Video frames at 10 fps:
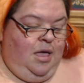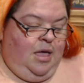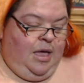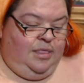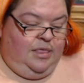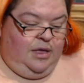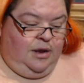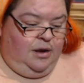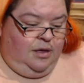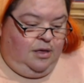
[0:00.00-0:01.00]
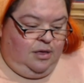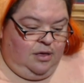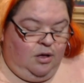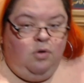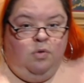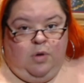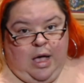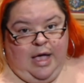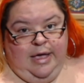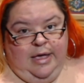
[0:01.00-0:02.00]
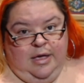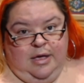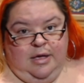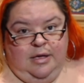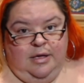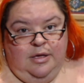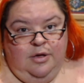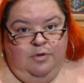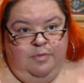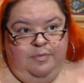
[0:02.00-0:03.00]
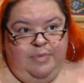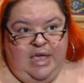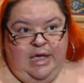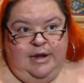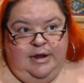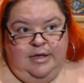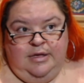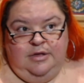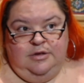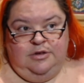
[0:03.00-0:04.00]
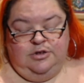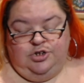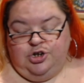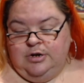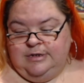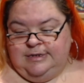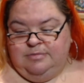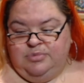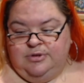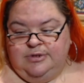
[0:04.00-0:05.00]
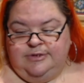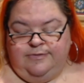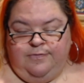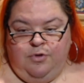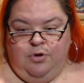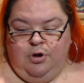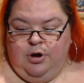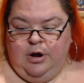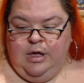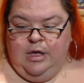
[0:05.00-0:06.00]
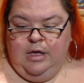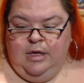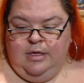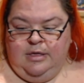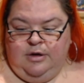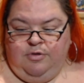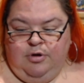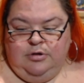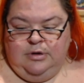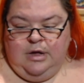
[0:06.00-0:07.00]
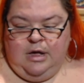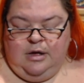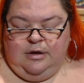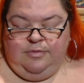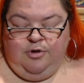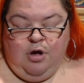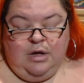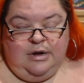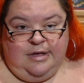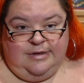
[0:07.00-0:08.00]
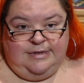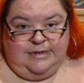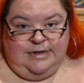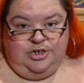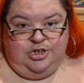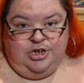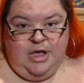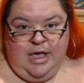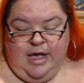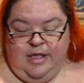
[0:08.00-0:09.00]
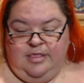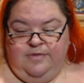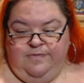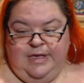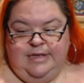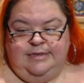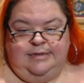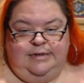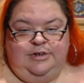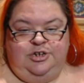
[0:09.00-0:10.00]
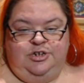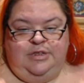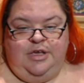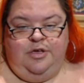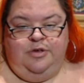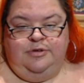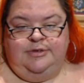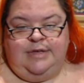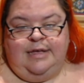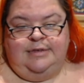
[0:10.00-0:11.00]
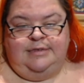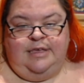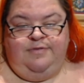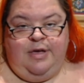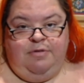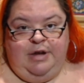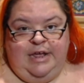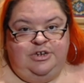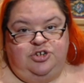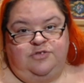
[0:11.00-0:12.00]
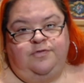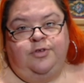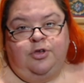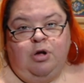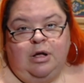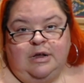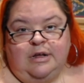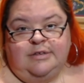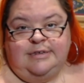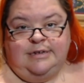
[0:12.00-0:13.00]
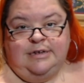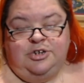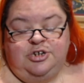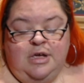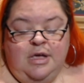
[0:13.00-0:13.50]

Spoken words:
And then I made chart symbols for crocodile stitch and the V stitch that you use as the foundation for the crocodile stitch.